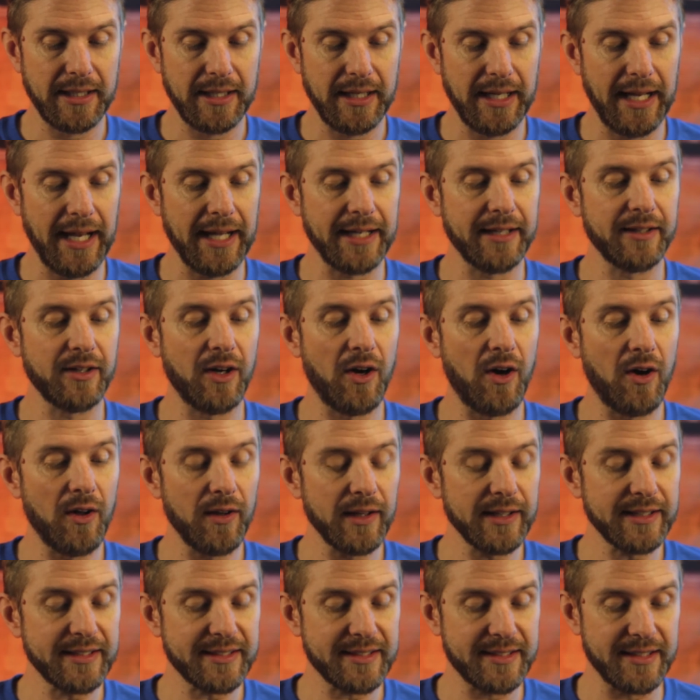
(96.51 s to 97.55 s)
and in all
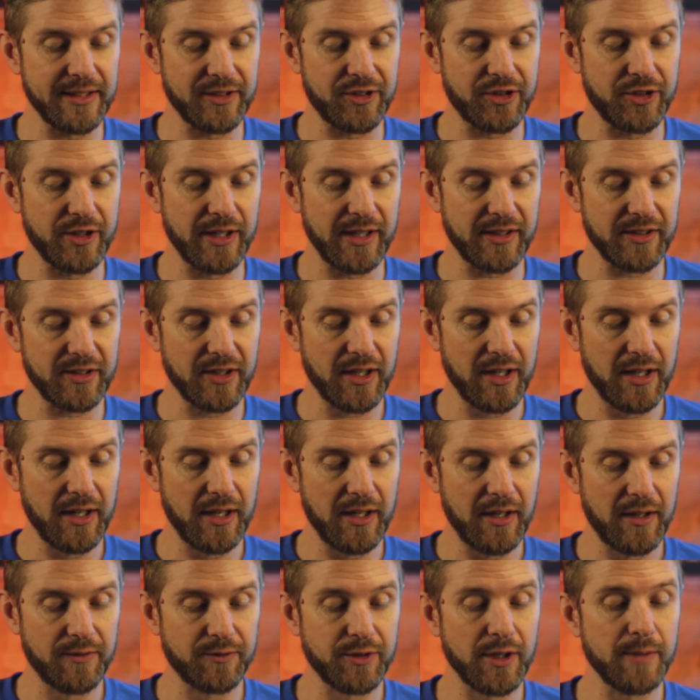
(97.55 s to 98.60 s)
its districts
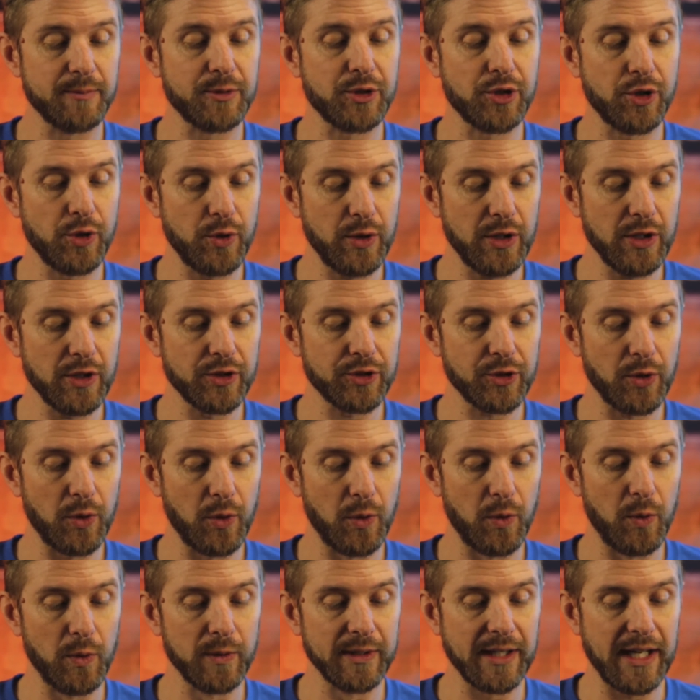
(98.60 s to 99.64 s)
from two years
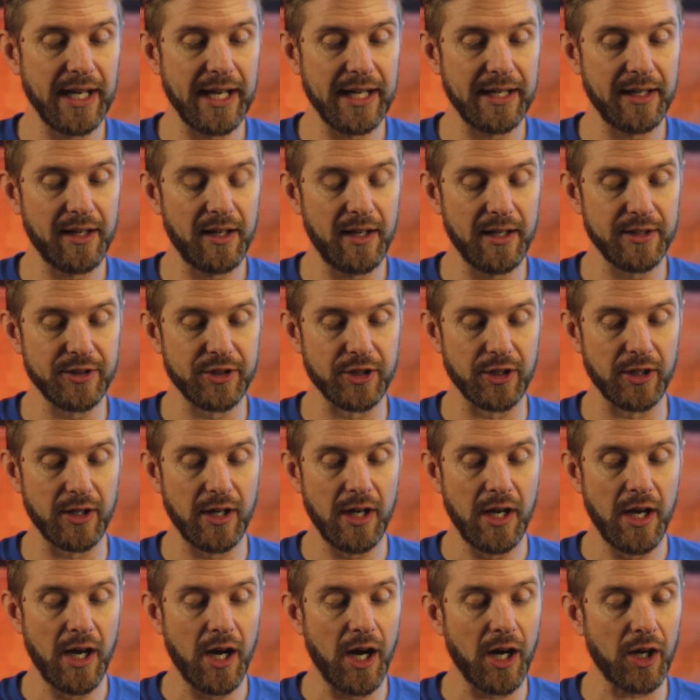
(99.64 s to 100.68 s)
old and under,
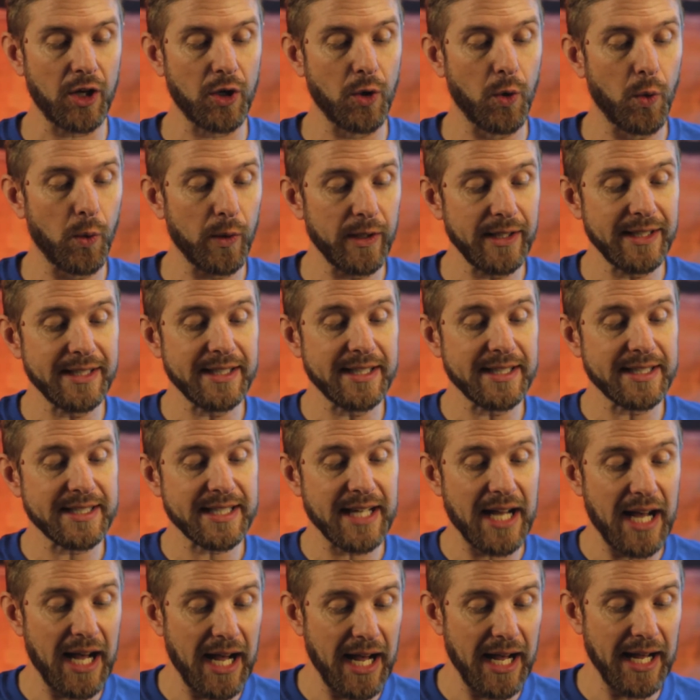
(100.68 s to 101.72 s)
according to the
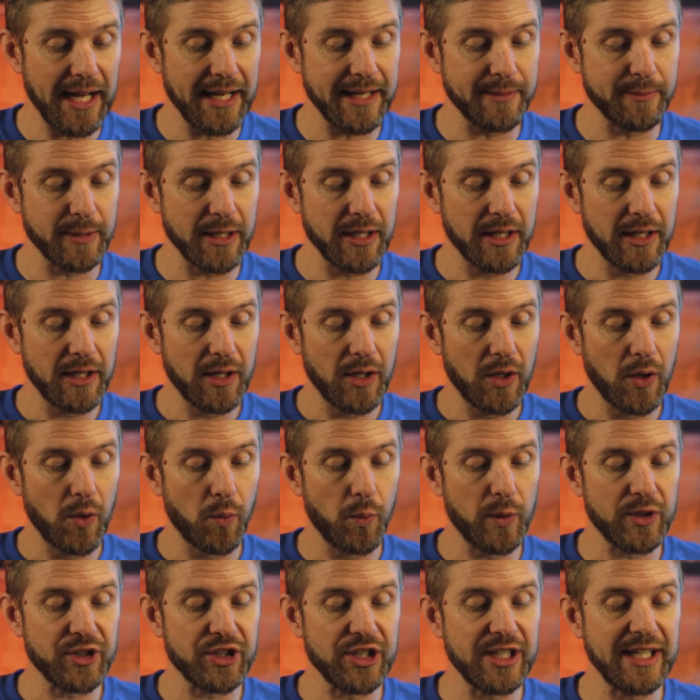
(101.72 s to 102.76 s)
time
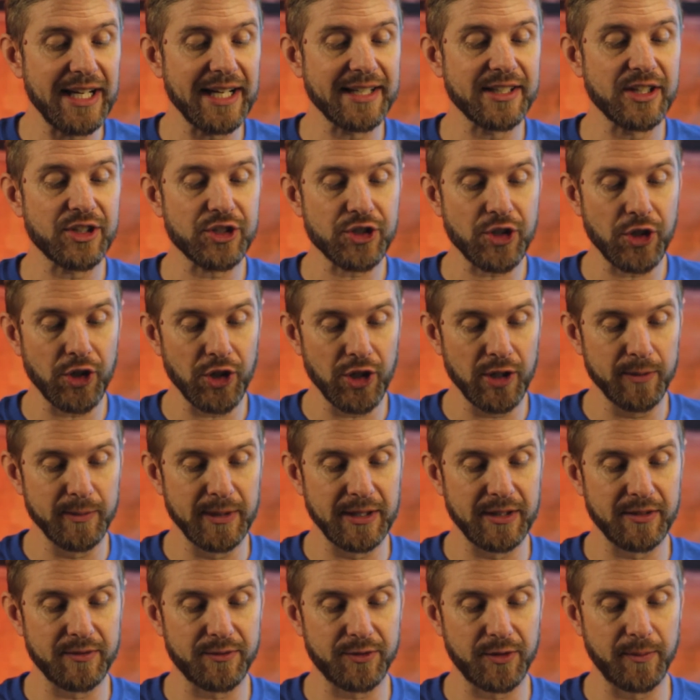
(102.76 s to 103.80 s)
which he had
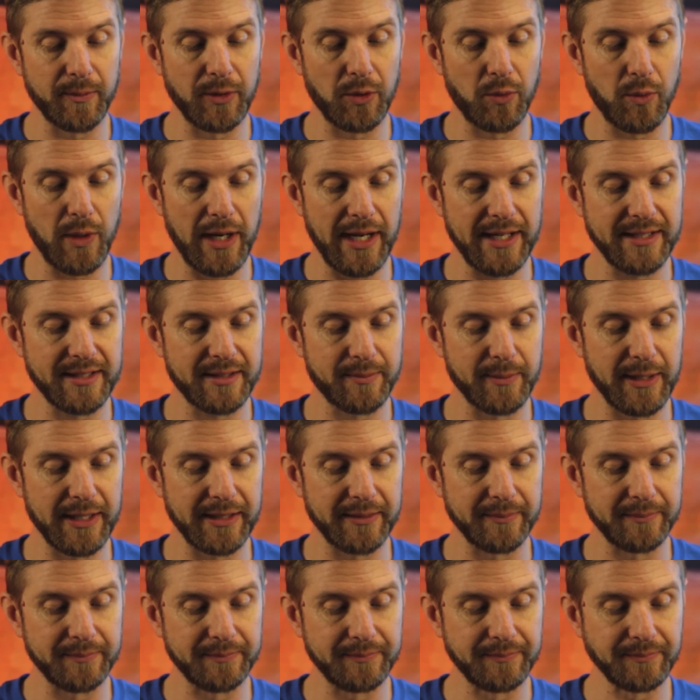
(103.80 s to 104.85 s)
determined from the wise
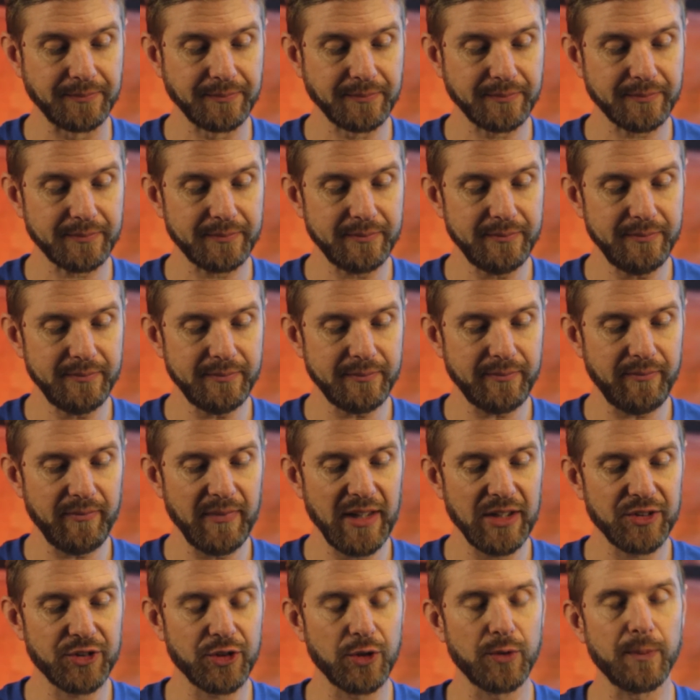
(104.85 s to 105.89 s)
men.
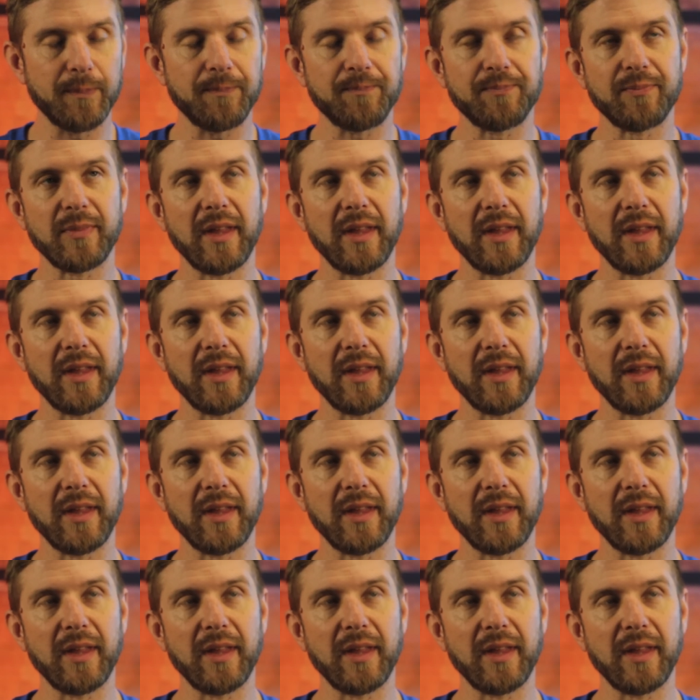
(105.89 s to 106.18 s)
So,